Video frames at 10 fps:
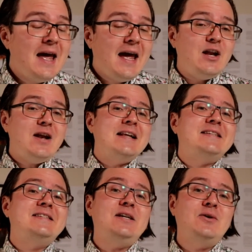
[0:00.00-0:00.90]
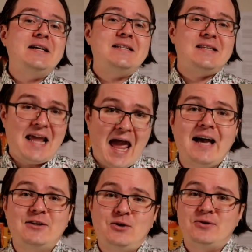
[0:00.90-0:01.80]
And you need to seriously
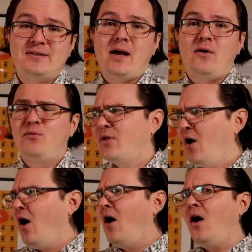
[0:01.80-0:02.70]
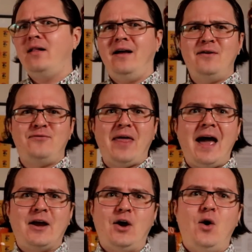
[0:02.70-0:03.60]
ask yourself with all of
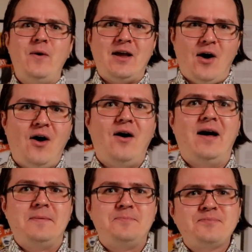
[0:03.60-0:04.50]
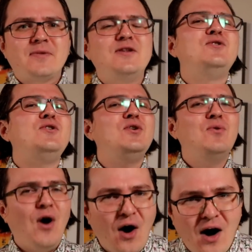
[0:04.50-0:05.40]
that going on, do
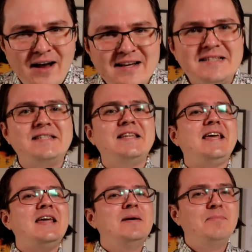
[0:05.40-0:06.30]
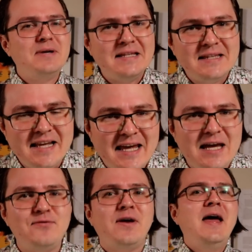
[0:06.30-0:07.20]
you honestly
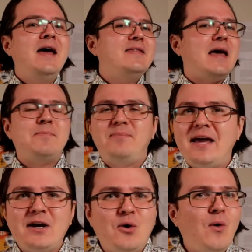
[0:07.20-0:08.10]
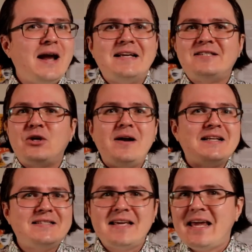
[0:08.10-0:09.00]
believe that Bitcoin is going to
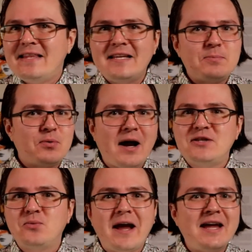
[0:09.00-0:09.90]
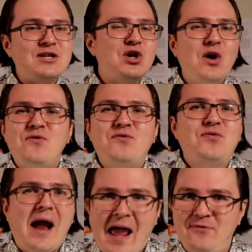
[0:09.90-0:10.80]
stay in this price range
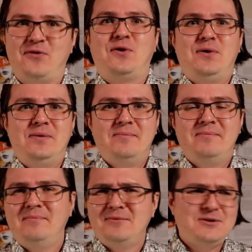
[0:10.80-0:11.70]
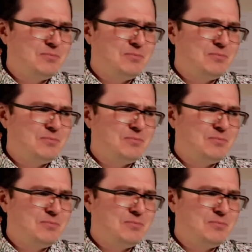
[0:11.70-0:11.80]
forever? It's